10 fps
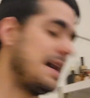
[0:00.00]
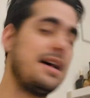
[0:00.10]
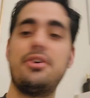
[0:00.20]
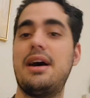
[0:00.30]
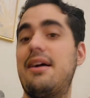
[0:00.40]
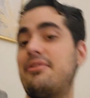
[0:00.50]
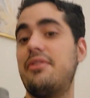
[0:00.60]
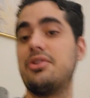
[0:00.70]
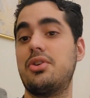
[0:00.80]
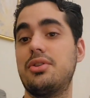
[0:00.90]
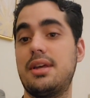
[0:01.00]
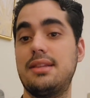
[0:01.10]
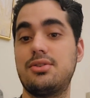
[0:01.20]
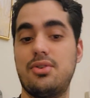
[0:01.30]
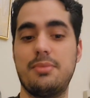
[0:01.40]
I, I have never done
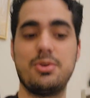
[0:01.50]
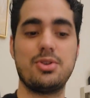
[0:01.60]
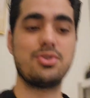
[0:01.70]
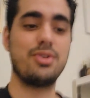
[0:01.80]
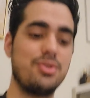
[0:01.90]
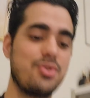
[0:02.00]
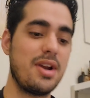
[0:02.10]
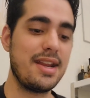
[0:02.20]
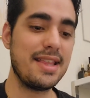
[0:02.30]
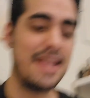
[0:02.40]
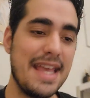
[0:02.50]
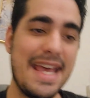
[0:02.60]
that, so I'm just going to try it.